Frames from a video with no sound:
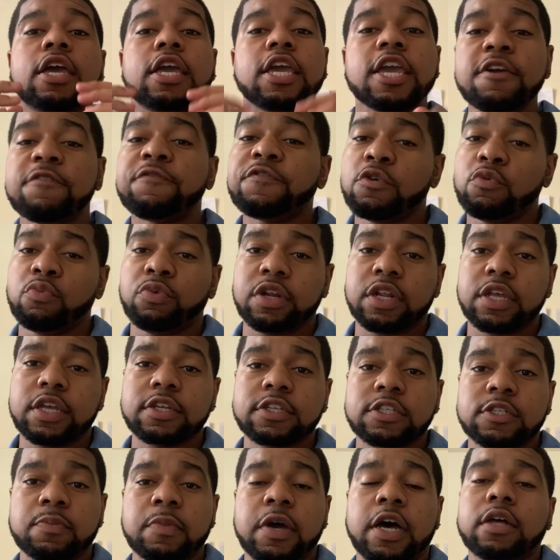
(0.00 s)
If you want to get
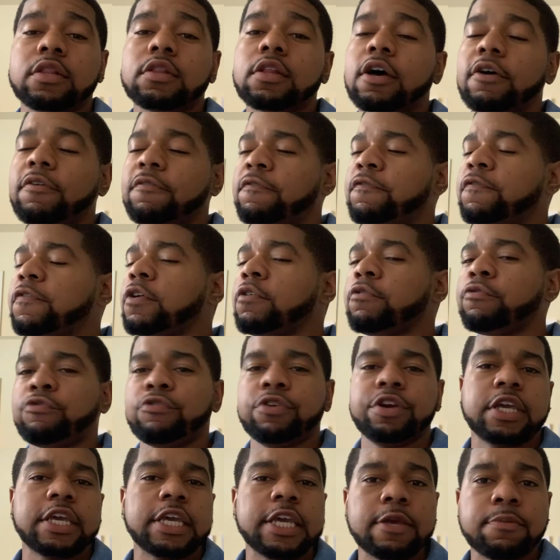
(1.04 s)
Smilelove, feel
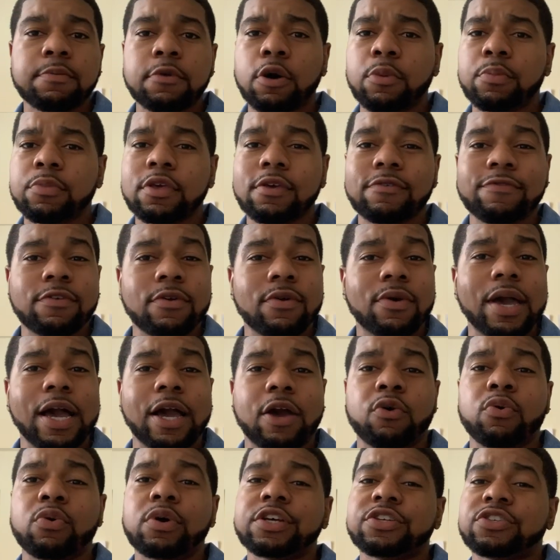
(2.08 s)
free to email me if you
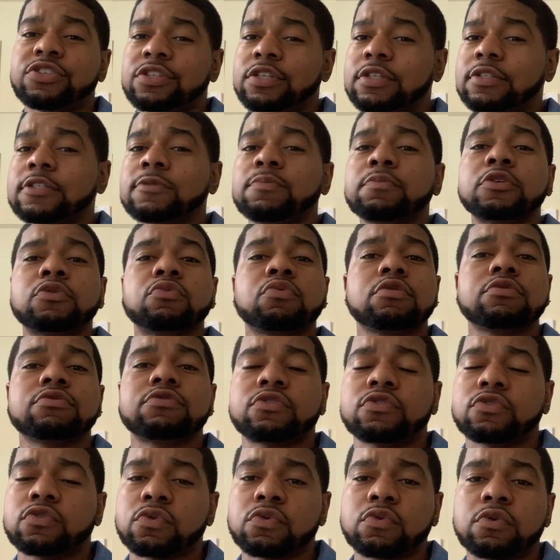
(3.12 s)
got questions.
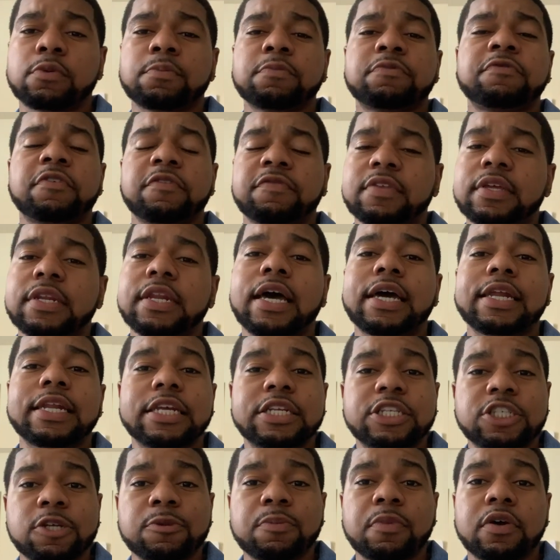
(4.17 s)

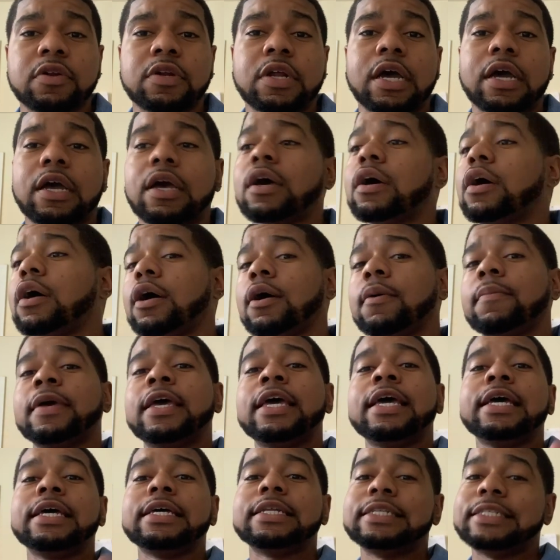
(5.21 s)
MonroeStorm59@gmail.com.
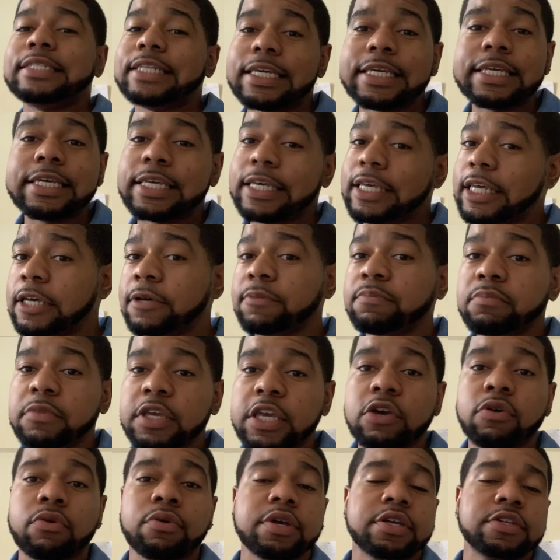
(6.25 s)
DM
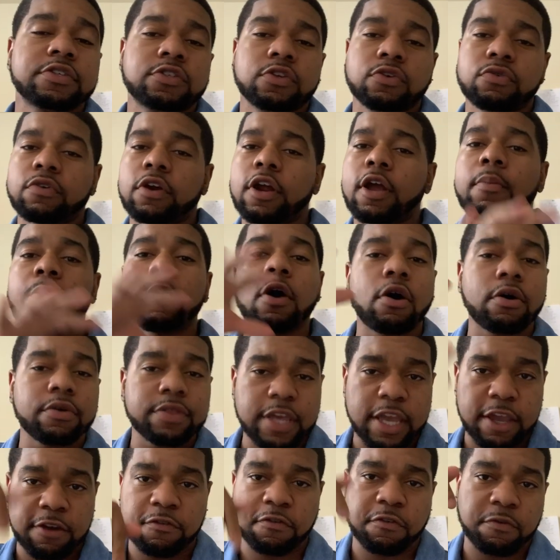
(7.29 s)
me on Instagram. All
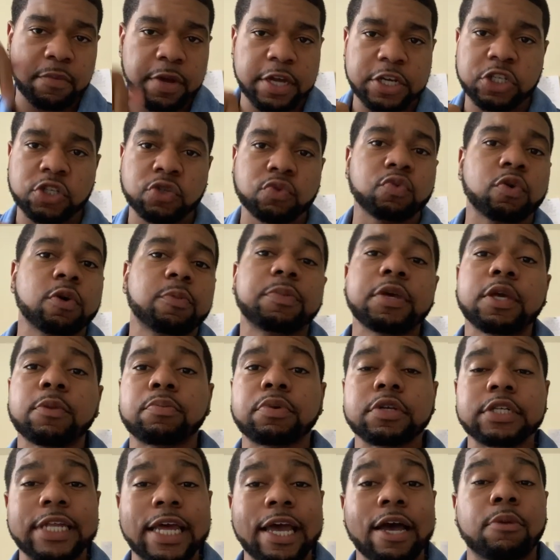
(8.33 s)
the information will be
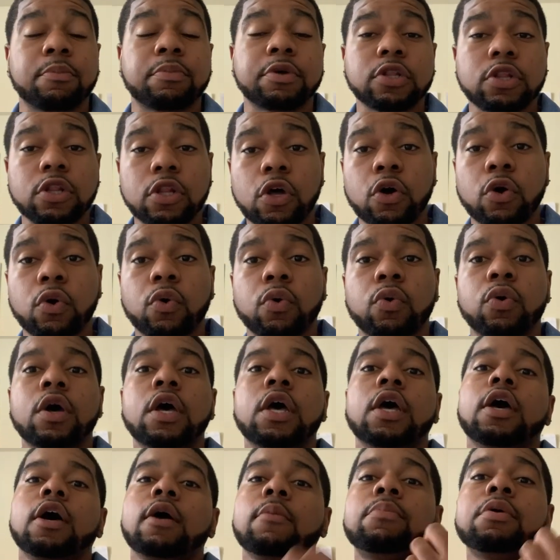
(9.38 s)
down below.
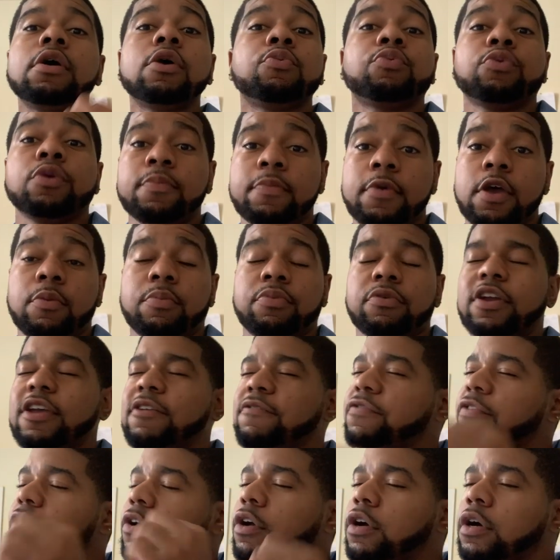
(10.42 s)
But remember,
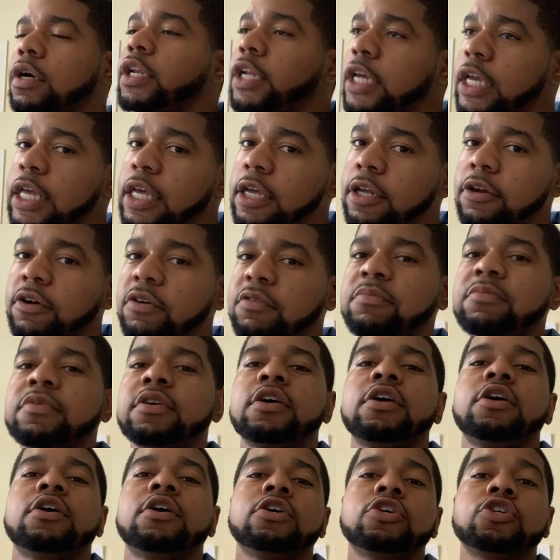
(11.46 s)
if you're going to get them,
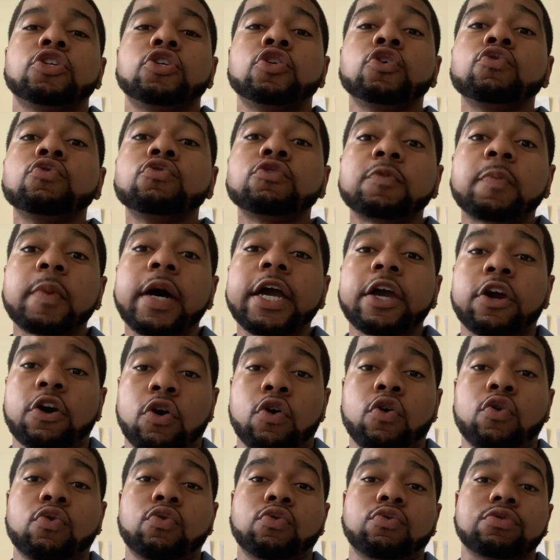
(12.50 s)
use my
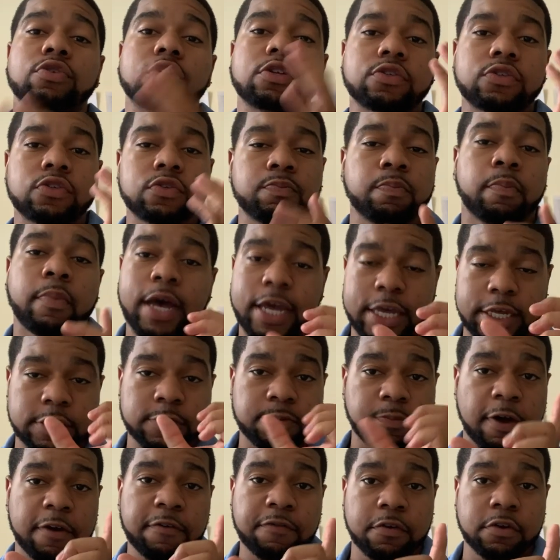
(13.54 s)
code. It's
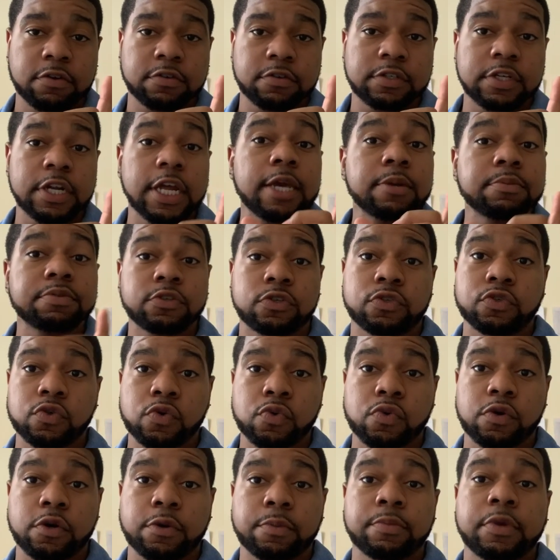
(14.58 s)
my first name,
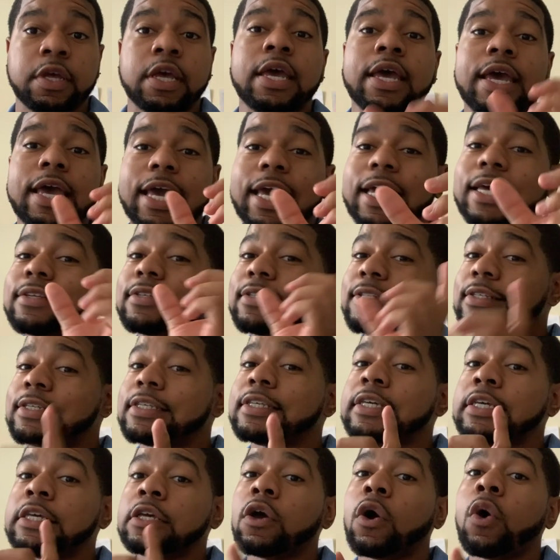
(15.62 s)
Storm,
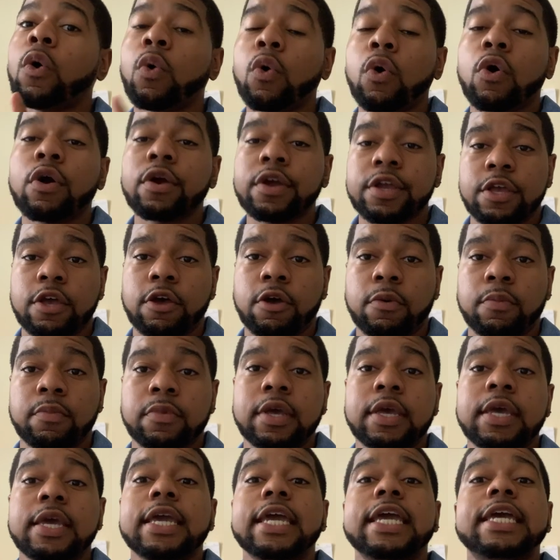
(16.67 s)
S-T-O-R-M,
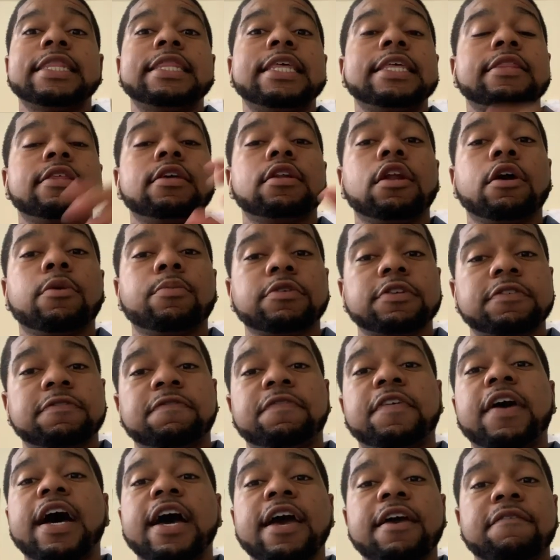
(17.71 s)
and then the number is
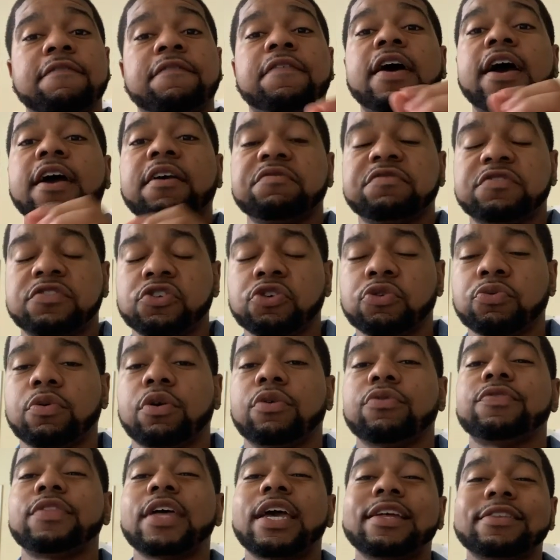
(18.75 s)

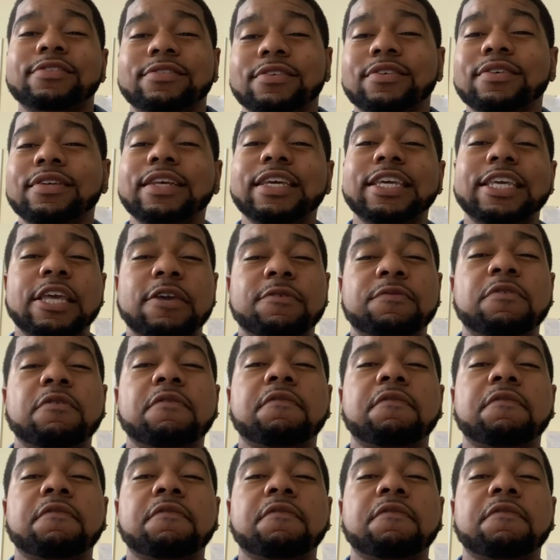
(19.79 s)
550. That's going to give you